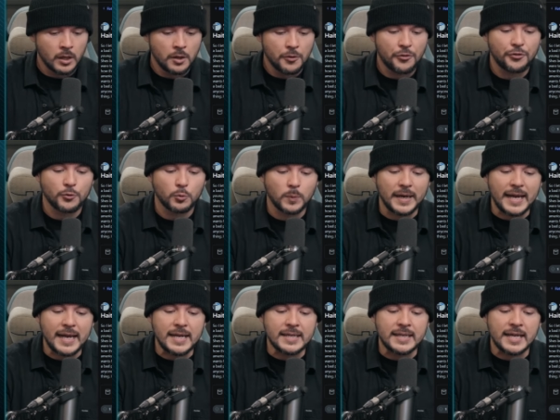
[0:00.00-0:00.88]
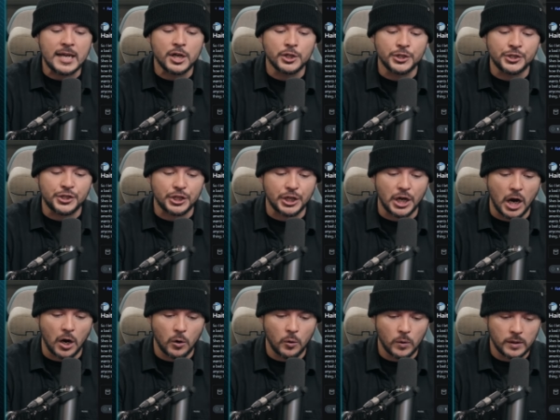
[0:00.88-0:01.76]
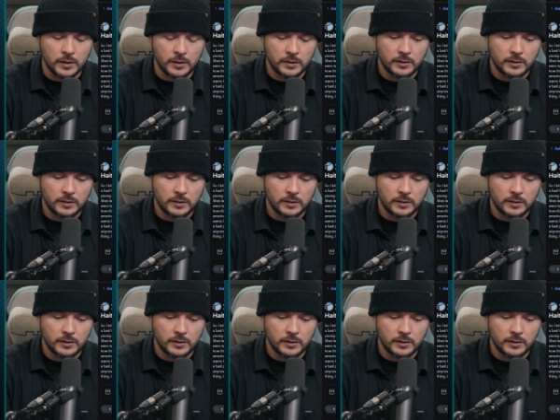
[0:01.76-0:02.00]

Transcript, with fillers: 3 years ago,